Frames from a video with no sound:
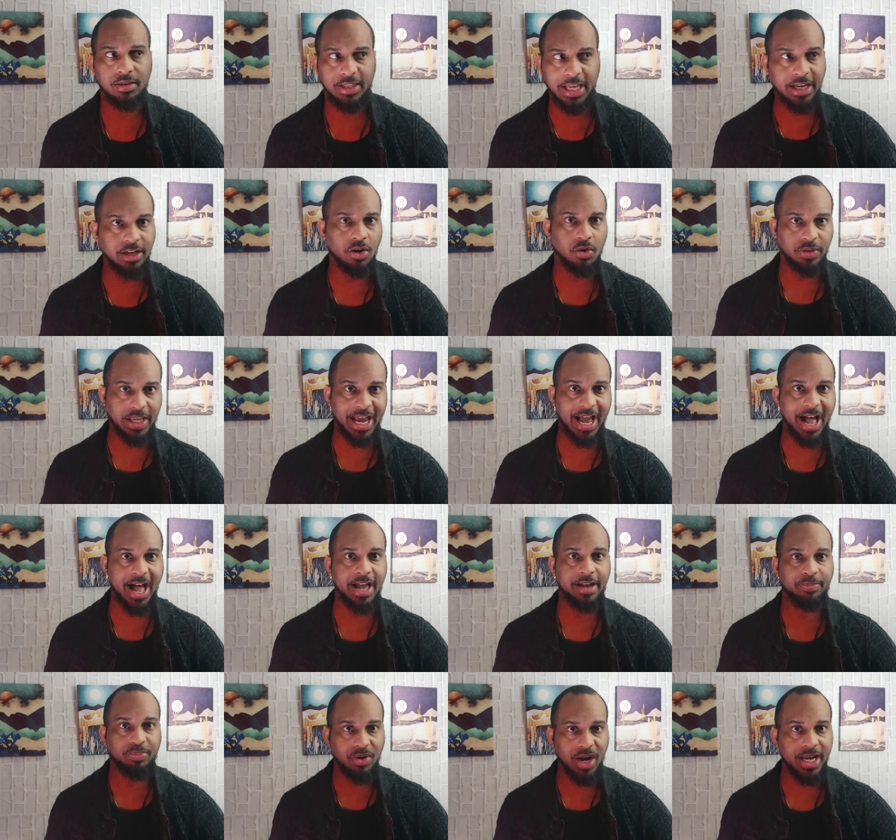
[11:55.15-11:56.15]
They know that
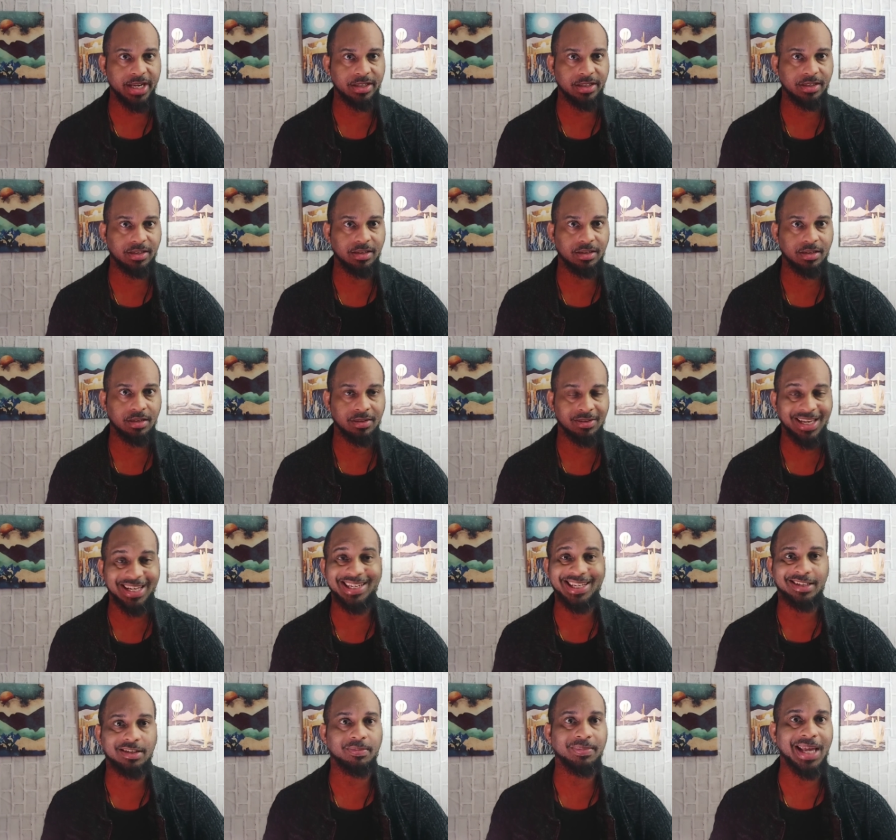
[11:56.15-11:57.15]
high price. They
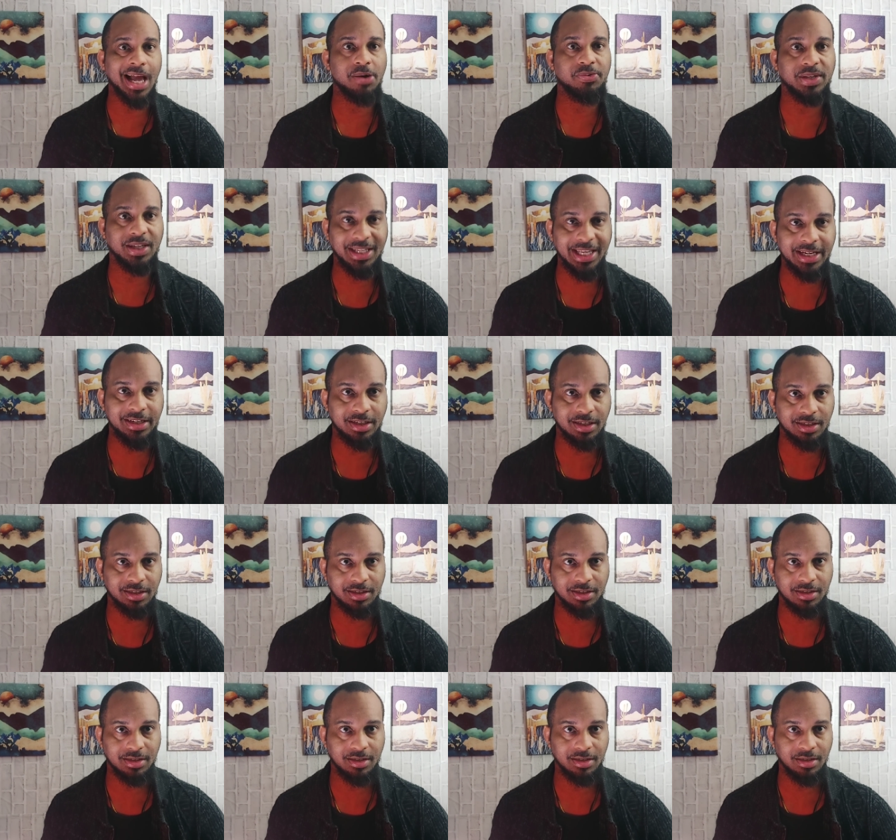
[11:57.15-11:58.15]
did some
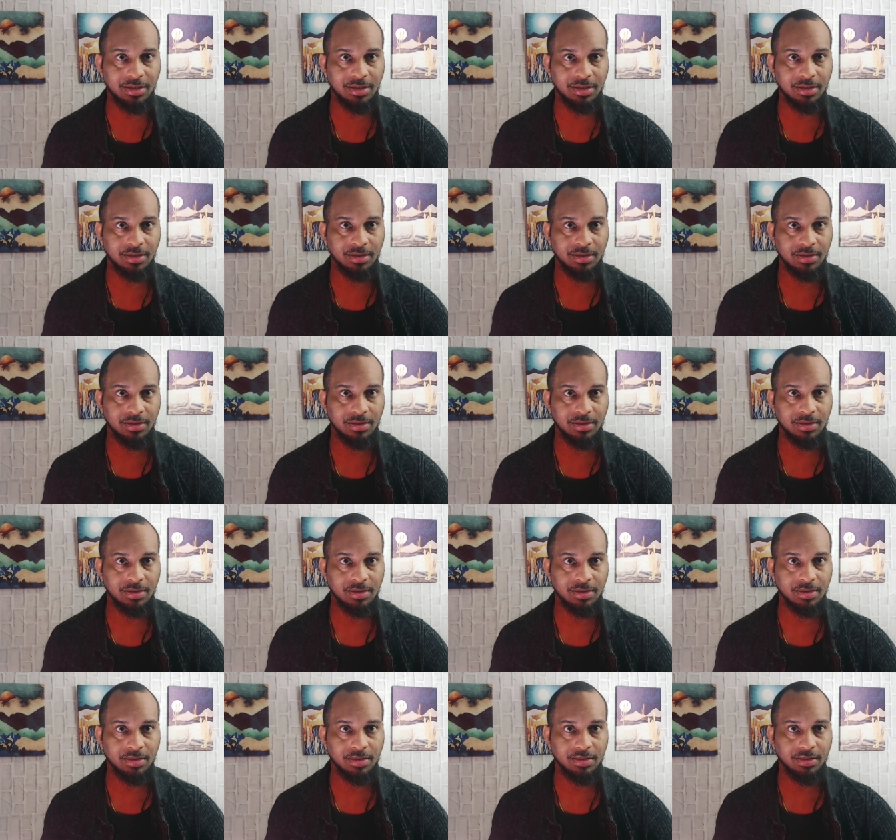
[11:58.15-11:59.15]
calculations.
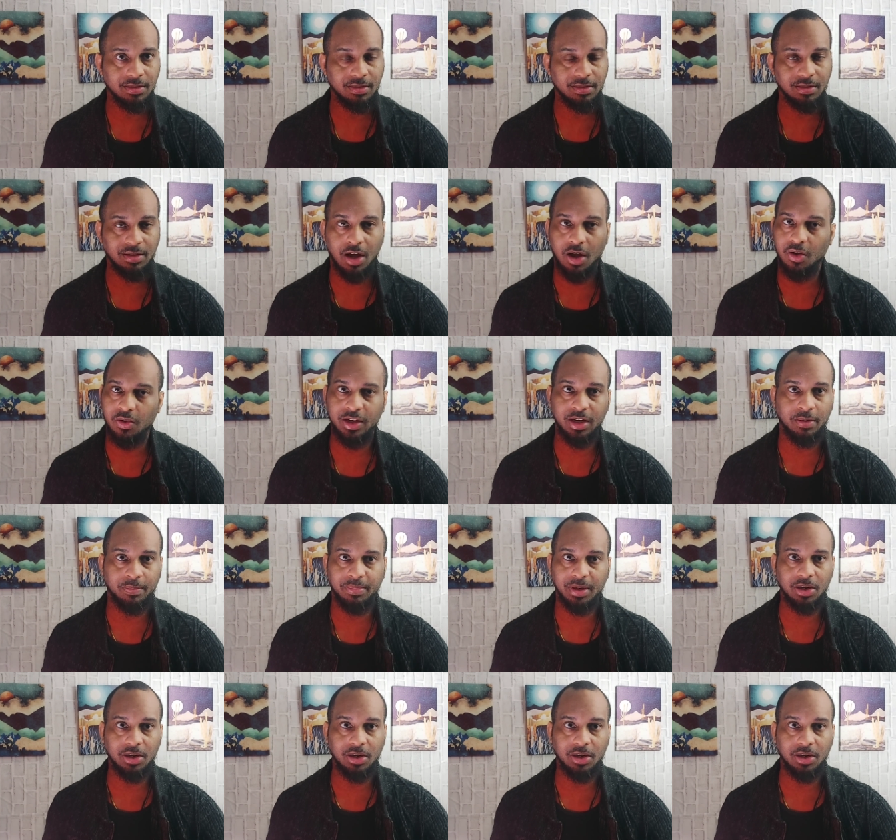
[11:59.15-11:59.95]
Oh, it'll